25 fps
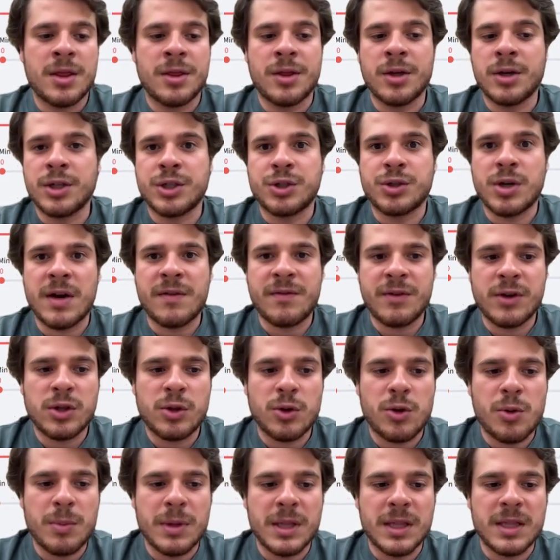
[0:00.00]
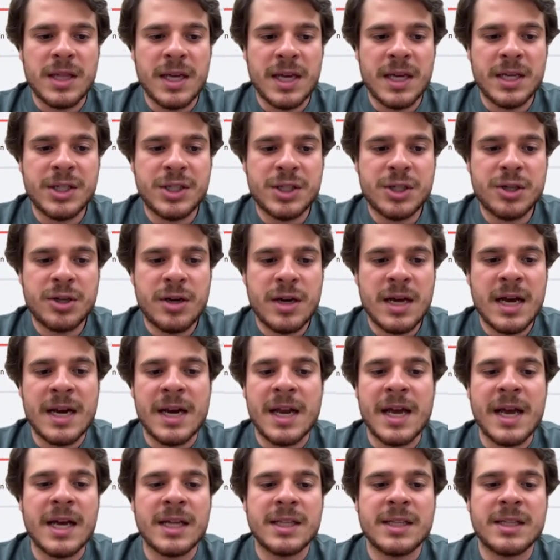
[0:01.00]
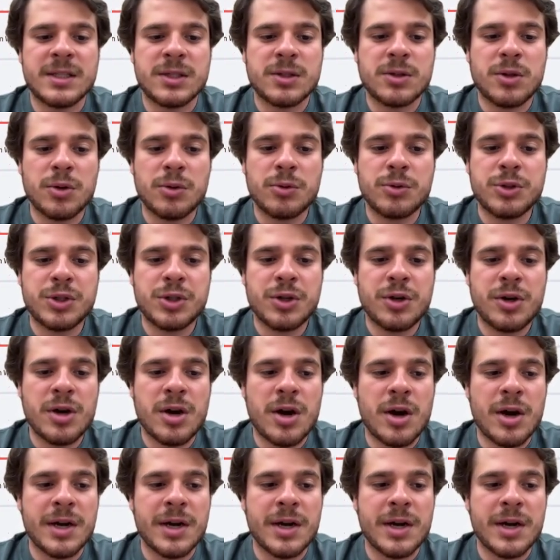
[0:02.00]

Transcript: The driver documentation and AI disclosure